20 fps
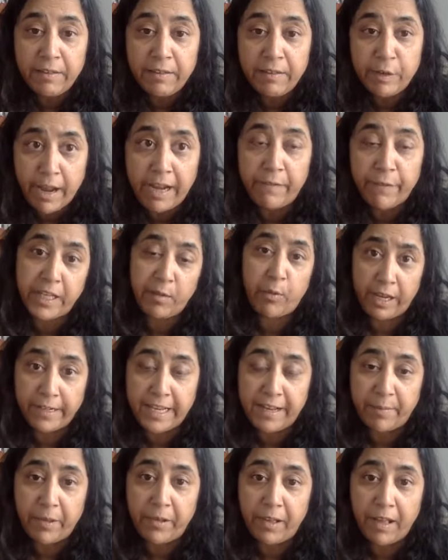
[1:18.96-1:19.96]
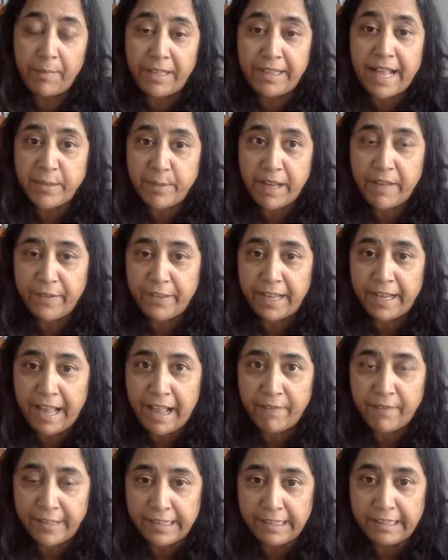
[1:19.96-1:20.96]
so like I have a
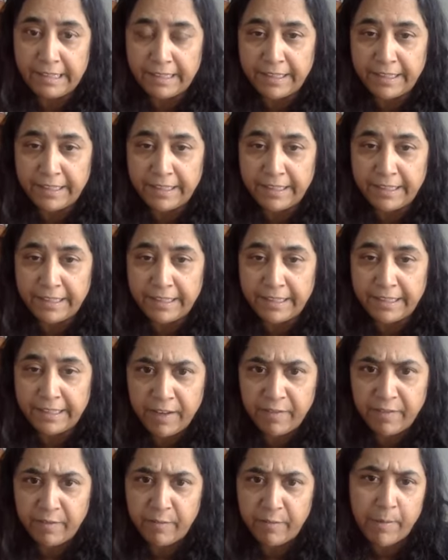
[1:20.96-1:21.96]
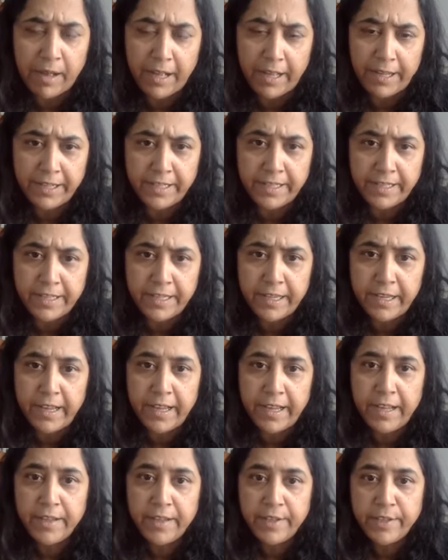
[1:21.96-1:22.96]
clear kind of mind.
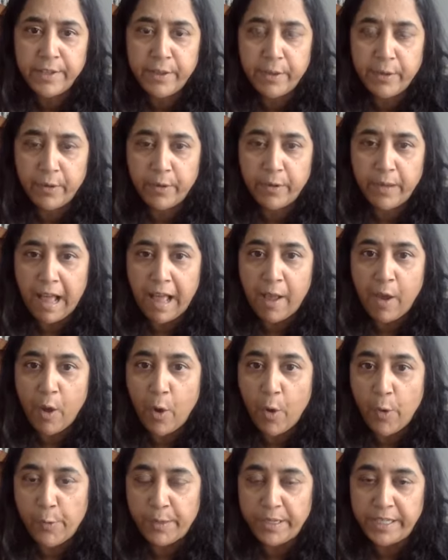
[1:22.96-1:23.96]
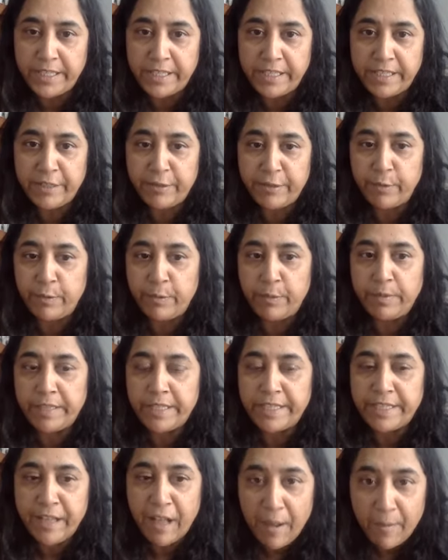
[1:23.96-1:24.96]
So I always do
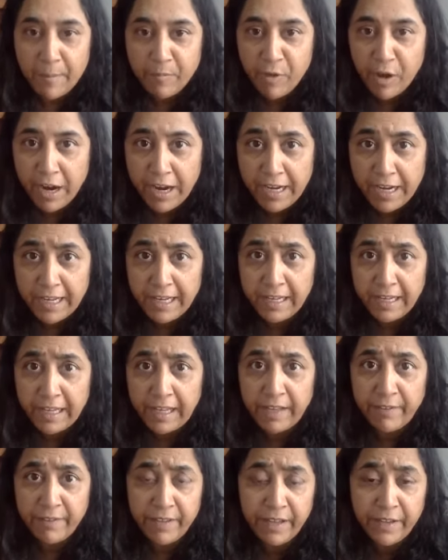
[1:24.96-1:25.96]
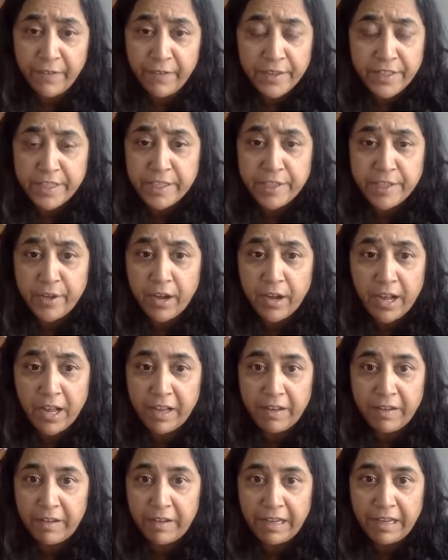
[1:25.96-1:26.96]
some writing, even if it's not
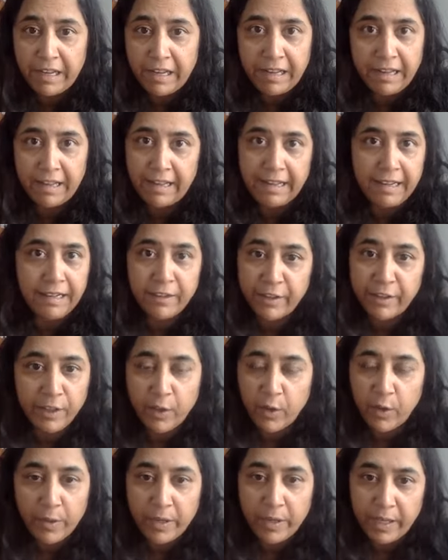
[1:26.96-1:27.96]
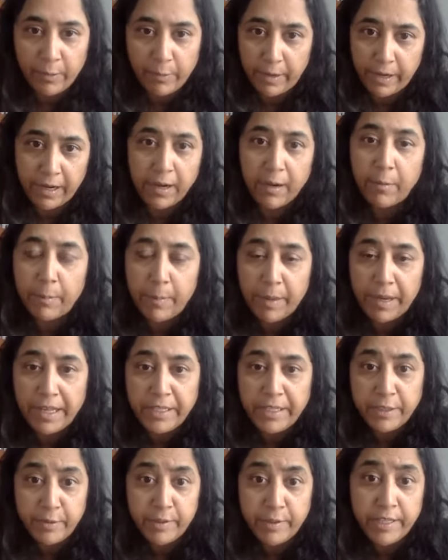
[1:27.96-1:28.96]
going to go anywhere, but I
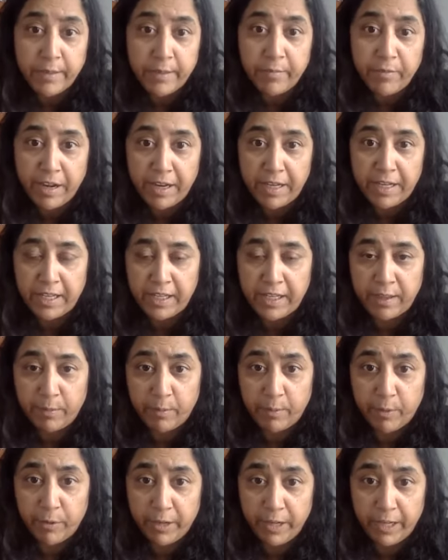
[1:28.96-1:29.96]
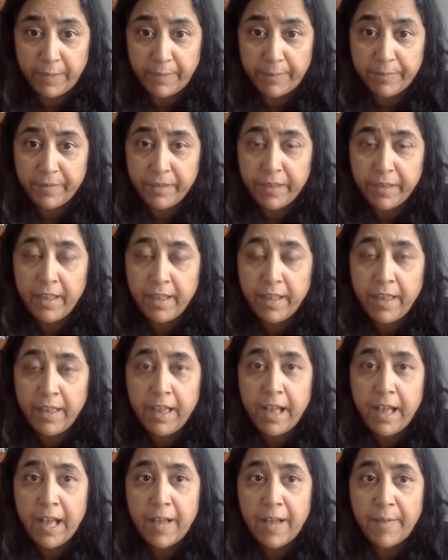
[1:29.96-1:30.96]
do some writing in the morning.
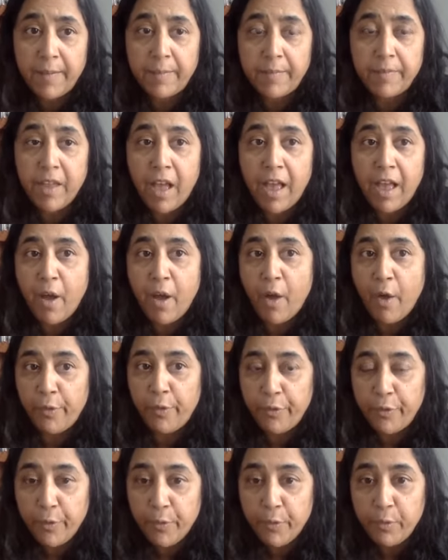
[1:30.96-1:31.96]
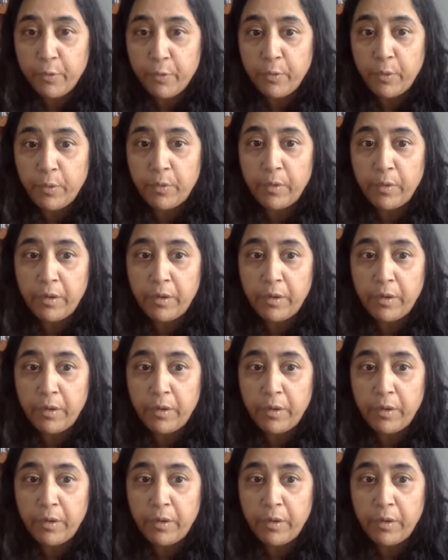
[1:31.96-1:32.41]
I also